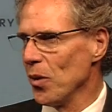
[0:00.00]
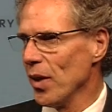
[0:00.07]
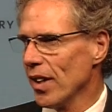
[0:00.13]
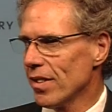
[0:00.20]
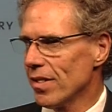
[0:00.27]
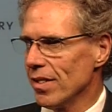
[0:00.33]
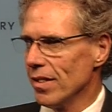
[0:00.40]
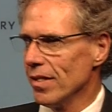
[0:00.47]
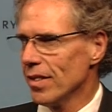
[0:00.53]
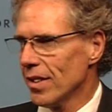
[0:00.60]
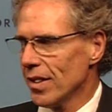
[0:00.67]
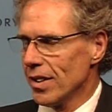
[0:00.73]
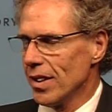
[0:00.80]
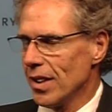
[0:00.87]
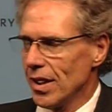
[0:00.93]
US and,
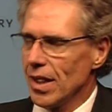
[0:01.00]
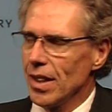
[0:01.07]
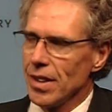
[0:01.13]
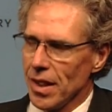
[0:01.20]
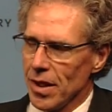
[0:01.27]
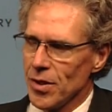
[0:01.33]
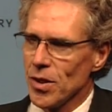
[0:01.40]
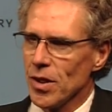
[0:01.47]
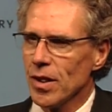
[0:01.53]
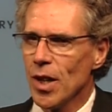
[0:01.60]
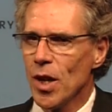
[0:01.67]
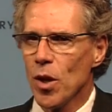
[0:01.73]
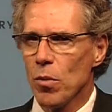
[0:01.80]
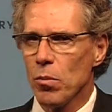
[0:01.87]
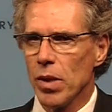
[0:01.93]
and Asia
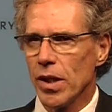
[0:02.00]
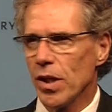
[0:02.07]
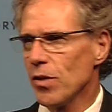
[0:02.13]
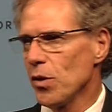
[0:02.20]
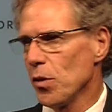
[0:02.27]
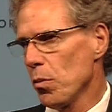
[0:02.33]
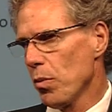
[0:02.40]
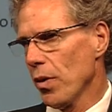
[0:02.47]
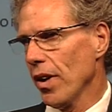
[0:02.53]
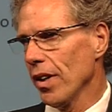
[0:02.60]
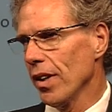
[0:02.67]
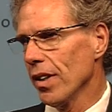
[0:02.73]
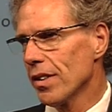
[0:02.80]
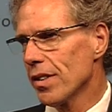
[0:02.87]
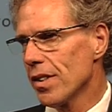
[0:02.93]
because of the
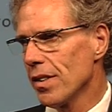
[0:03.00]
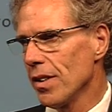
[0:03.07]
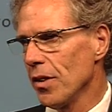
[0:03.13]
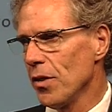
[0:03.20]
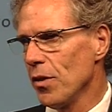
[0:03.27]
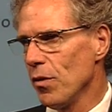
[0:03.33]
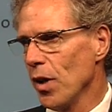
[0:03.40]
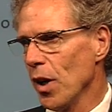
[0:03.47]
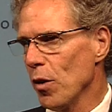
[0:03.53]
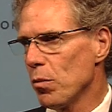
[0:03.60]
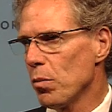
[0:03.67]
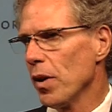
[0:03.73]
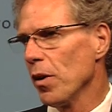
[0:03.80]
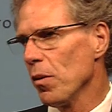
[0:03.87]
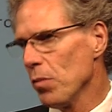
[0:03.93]
products that are developed
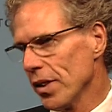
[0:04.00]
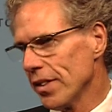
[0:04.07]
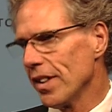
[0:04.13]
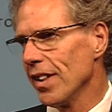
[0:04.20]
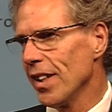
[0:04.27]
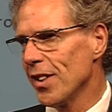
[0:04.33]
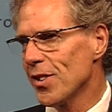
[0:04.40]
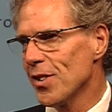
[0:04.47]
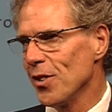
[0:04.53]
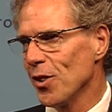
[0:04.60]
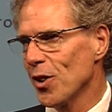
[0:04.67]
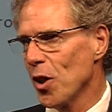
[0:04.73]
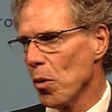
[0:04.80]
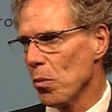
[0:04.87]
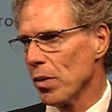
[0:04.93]
by our multinational
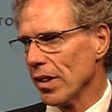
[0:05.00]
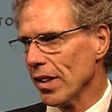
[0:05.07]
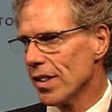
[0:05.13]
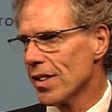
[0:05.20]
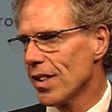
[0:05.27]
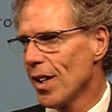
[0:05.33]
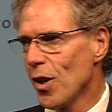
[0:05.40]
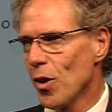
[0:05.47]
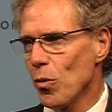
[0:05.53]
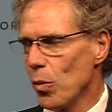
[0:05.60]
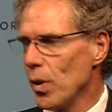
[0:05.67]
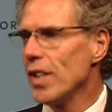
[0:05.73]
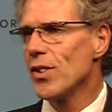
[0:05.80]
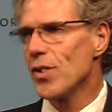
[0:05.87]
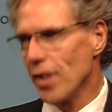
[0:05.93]
companies.
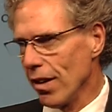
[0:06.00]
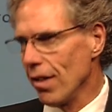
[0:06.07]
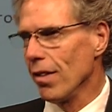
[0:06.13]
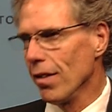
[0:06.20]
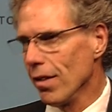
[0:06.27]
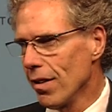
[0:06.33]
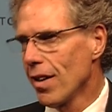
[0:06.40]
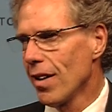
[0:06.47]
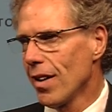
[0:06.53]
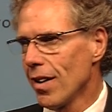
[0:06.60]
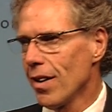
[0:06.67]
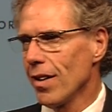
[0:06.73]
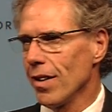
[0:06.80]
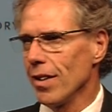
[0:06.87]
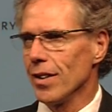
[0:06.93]
We share
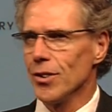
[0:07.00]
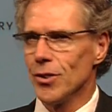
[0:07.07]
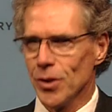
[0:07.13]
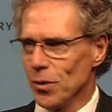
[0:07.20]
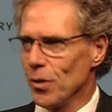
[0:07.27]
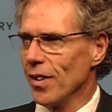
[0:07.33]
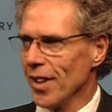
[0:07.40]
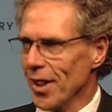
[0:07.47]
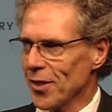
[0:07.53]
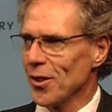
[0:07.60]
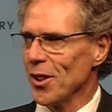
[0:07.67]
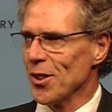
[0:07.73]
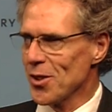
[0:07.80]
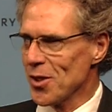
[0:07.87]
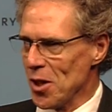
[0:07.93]
uh, General
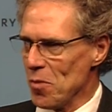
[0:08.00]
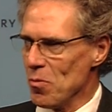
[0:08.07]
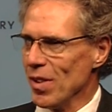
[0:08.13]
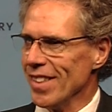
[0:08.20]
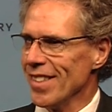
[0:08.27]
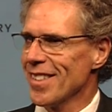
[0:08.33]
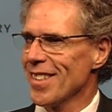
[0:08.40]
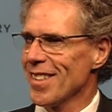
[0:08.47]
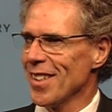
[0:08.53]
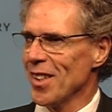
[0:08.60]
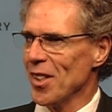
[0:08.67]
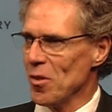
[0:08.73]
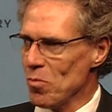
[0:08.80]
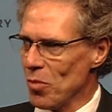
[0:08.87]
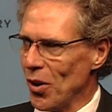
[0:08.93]
Electric, Siemens,
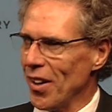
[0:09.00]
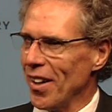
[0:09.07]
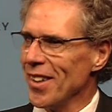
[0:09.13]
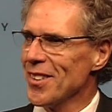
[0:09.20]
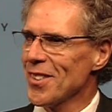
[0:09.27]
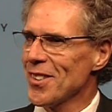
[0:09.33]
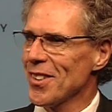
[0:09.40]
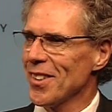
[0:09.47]
uh, Bosch,